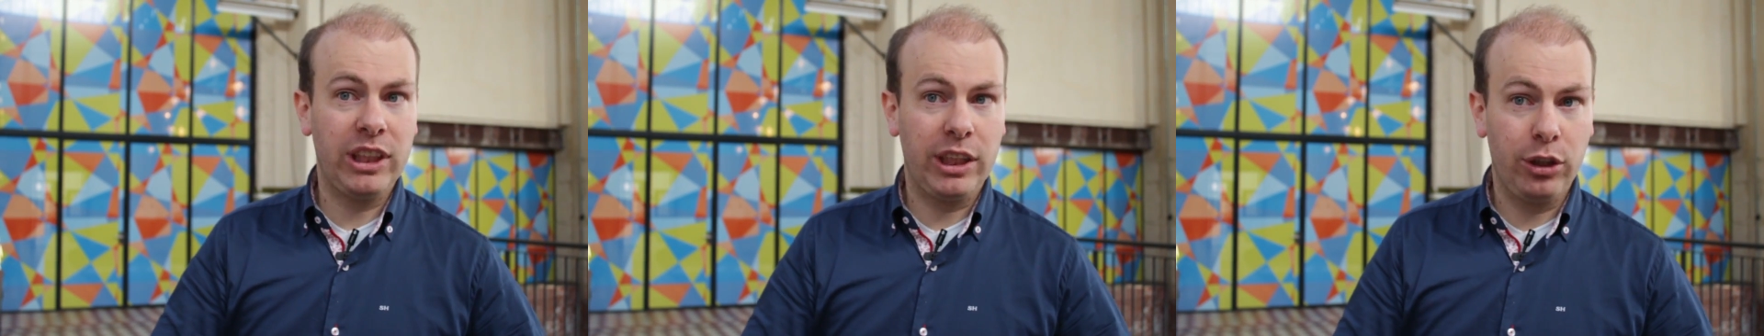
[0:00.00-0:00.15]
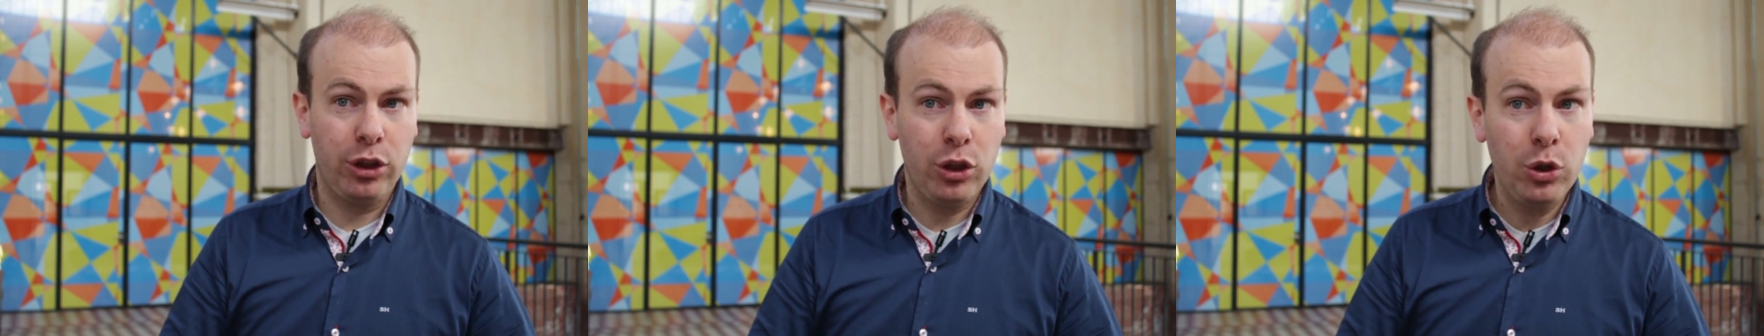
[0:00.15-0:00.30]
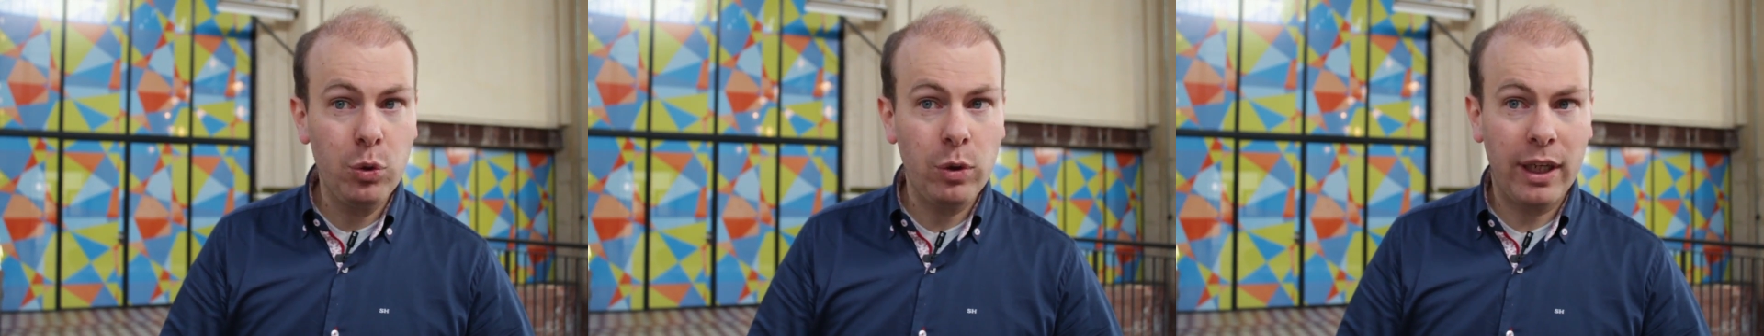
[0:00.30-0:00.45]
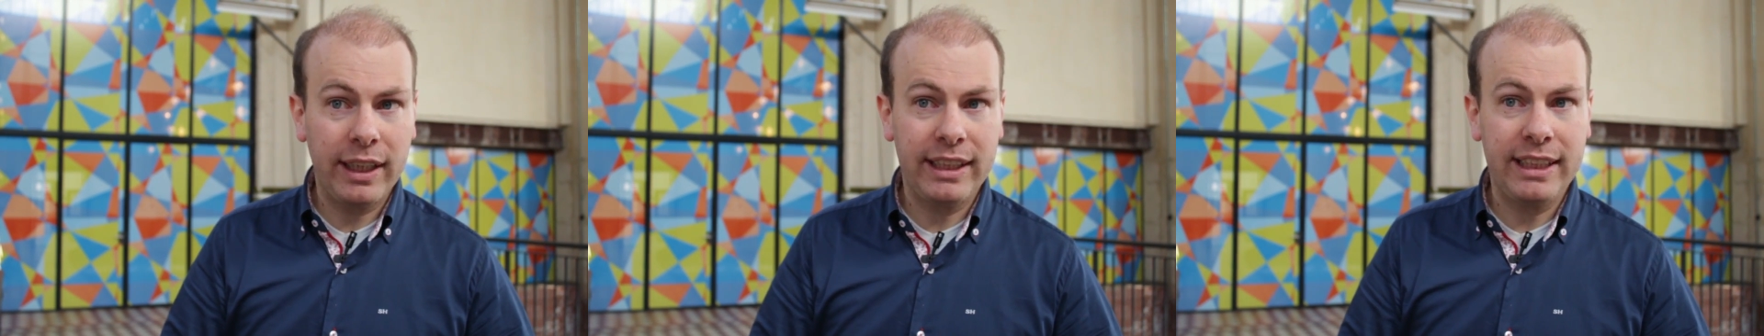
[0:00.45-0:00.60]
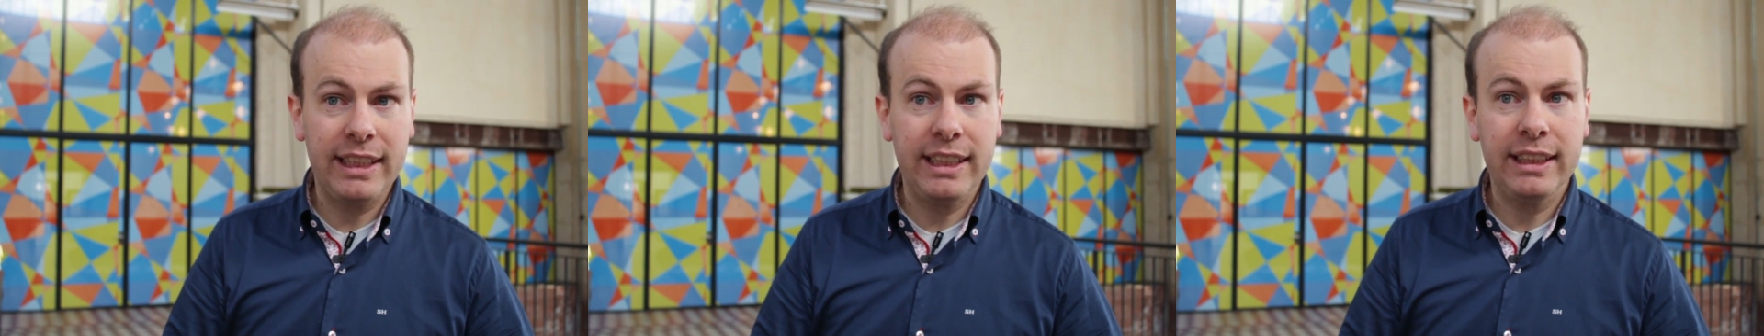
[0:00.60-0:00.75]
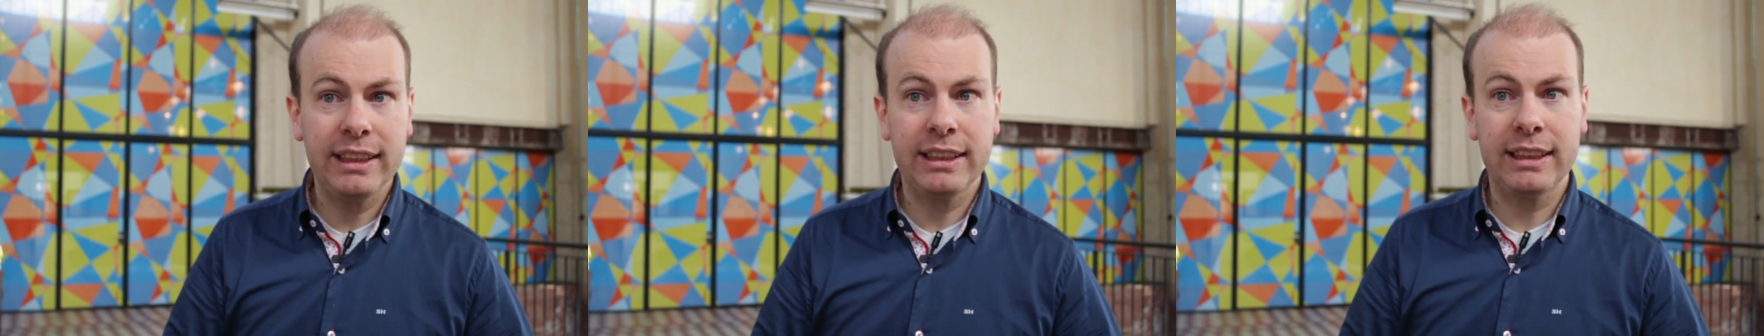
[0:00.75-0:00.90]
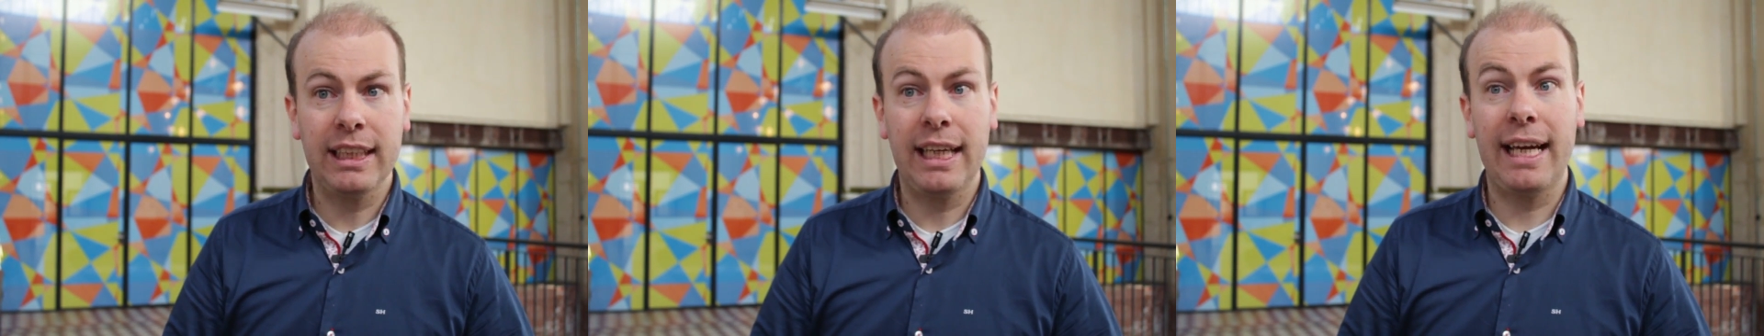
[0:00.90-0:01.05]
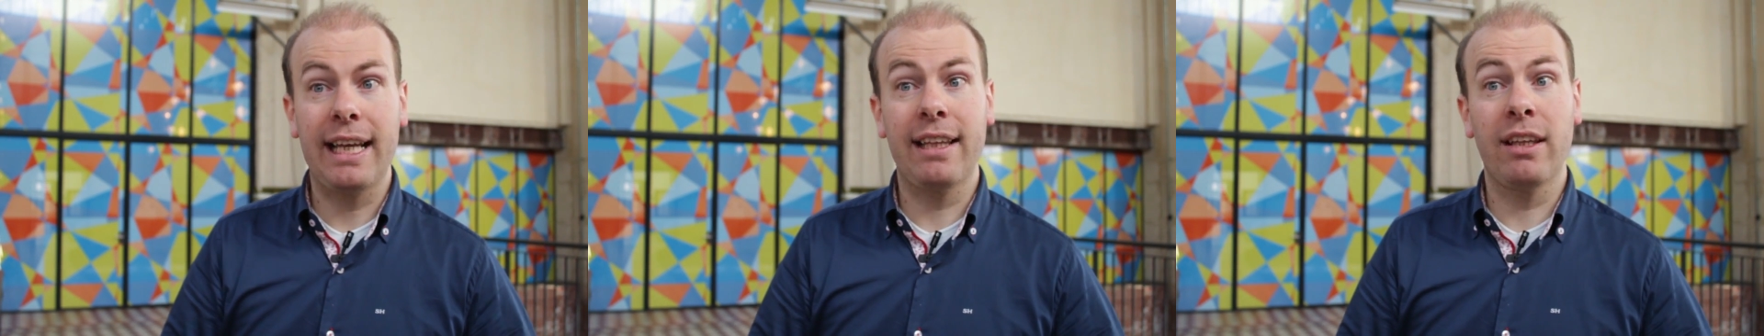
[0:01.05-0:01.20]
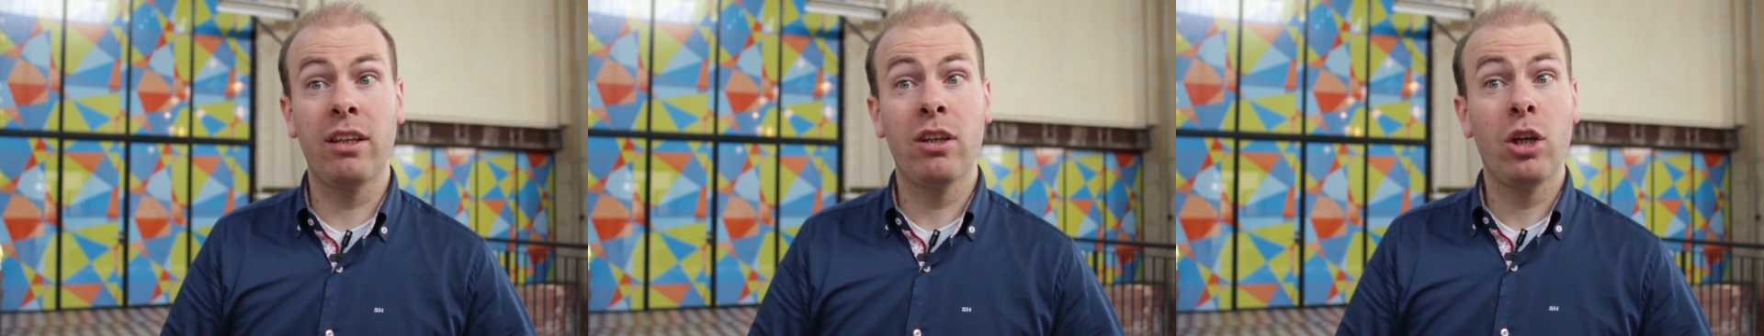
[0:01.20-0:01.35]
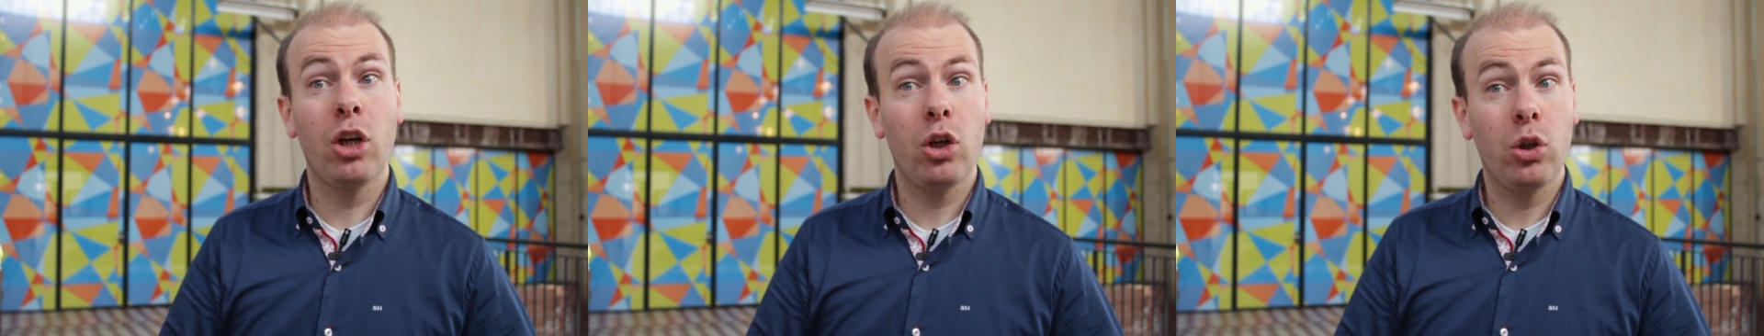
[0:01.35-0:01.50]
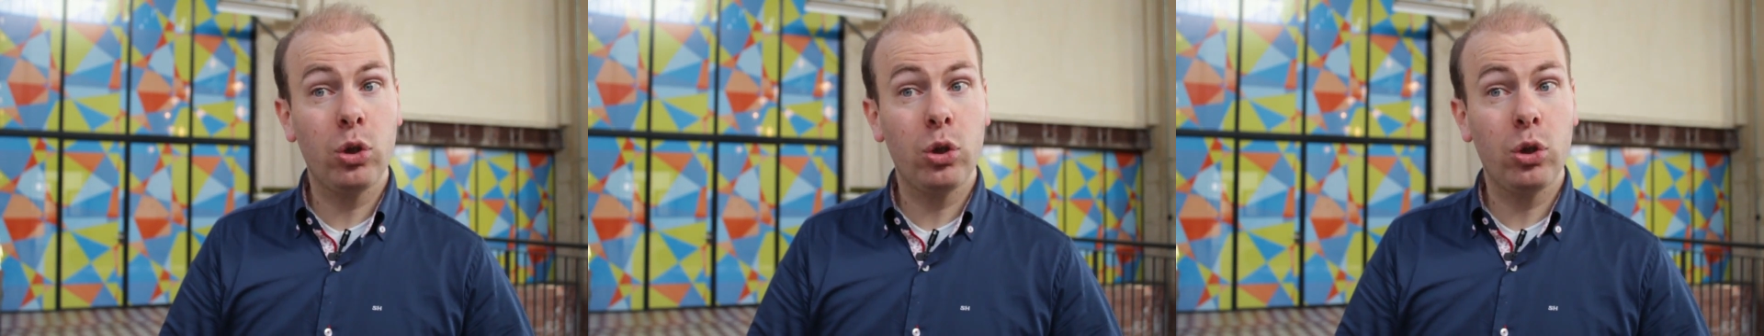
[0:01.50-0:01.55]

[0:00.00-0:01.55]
their new ideas and